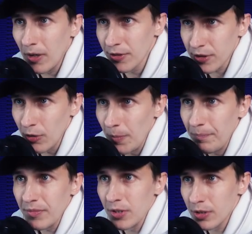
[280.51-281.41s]
Also,
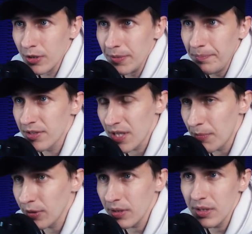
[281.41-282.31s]
you could
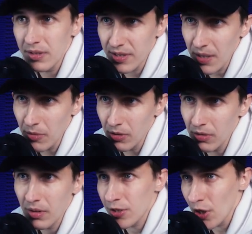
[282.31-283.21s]
separately
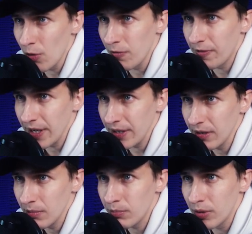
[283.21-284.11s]
disable show
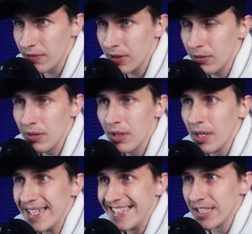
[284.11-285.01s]
fade preview.
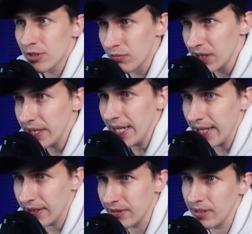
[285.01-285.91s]
It's really
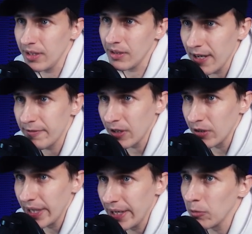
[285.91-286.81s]
handy. I
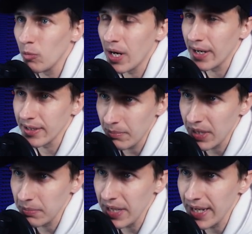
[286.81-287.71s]
figured out why it
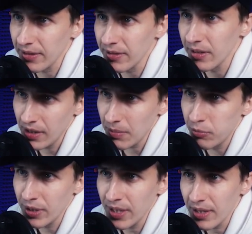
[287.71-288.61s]
might be handy. Like
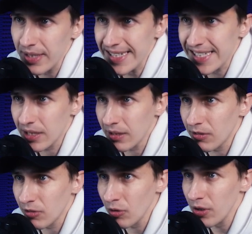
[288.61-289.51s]
bringing this thing
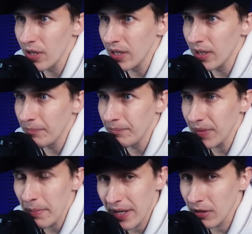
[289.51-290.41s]
to the
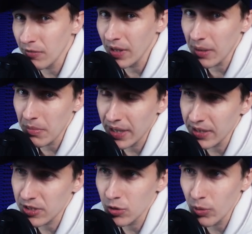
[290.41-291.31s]
amount of like
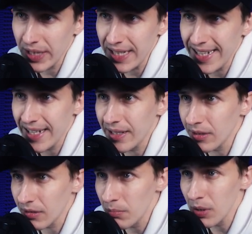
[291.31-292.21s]
-20
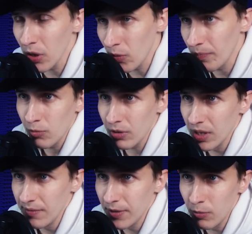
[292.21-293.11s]
and below would
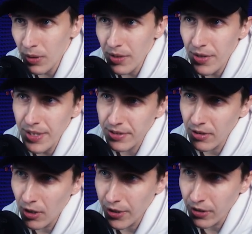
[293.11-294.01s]
leave you with this
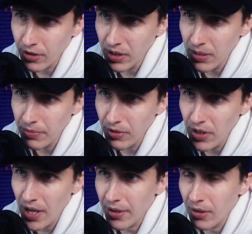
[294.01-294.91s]
audio clip
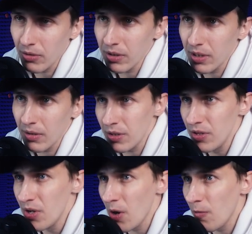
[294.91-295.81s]
not only
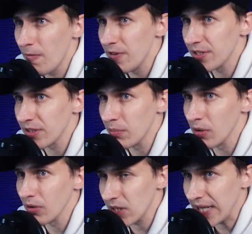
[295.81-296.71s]
no
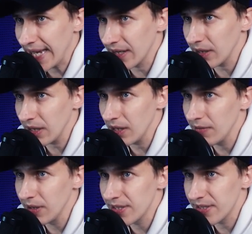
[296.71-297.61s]
visible, you can't
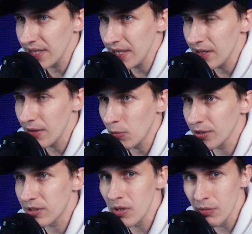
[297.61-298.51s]
even see
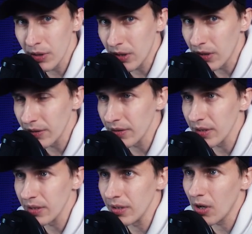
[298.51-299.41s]
what's going on
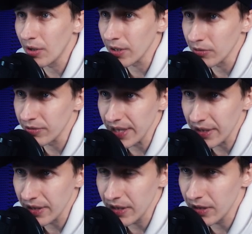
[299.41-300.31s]
in audio
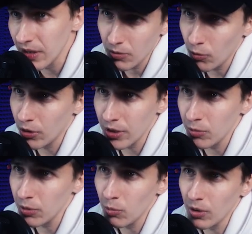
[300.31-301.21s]
data here. Or you
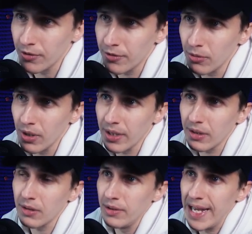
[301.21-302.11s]
would want to like
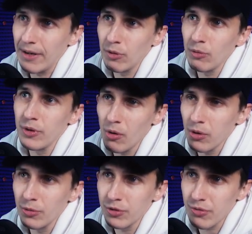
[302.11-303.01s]
narrow all
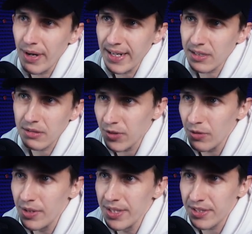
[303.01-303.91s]
those tracks to this